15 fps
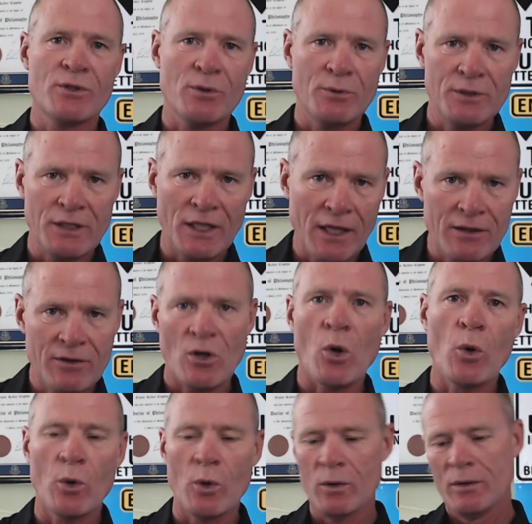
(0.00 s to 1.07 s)
So when you hit
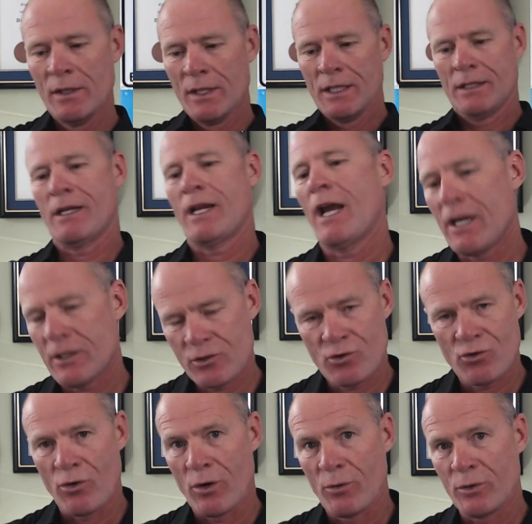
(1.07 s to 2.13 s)
total, the cash
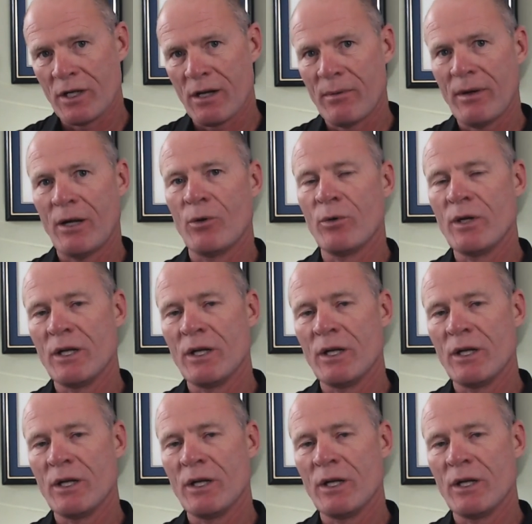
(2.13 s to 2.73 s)
drawer would come out.